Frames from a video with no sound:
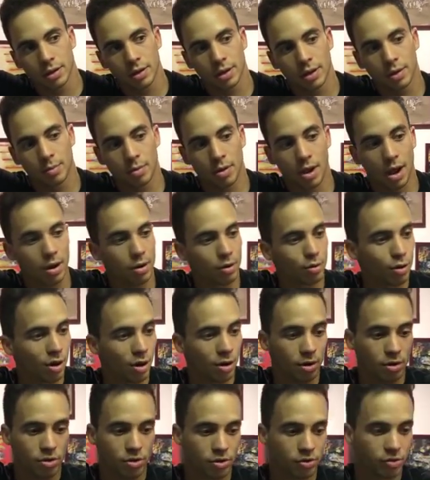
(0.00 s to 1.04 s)
But I don't know.
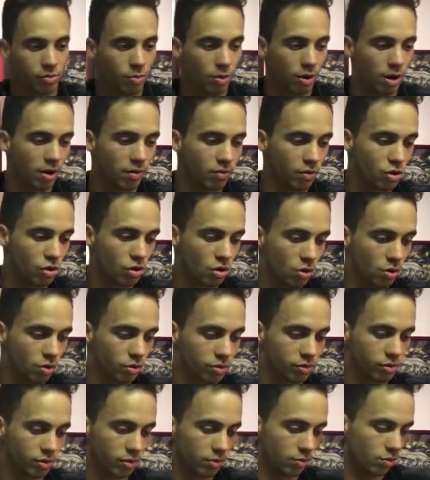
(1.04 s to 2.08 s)
It just whatever
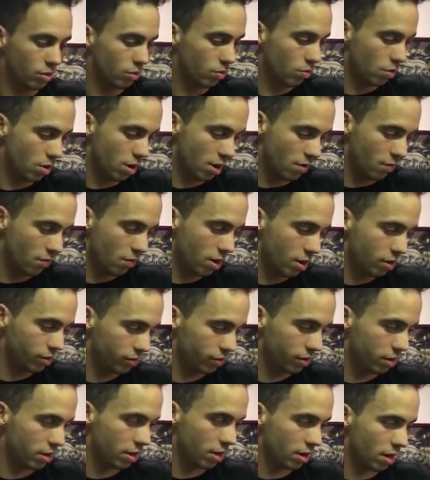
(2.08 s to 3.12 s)
I
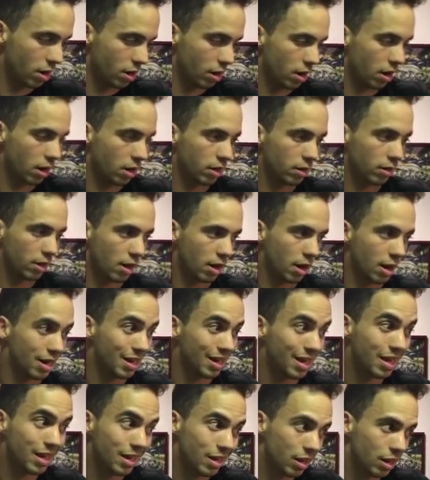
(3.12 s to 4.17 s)
see that I like, that I
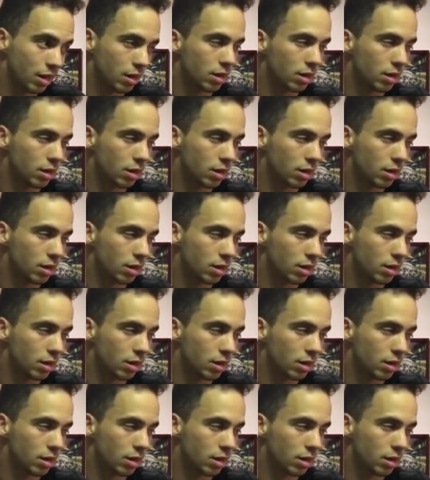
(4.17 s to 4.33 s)
need.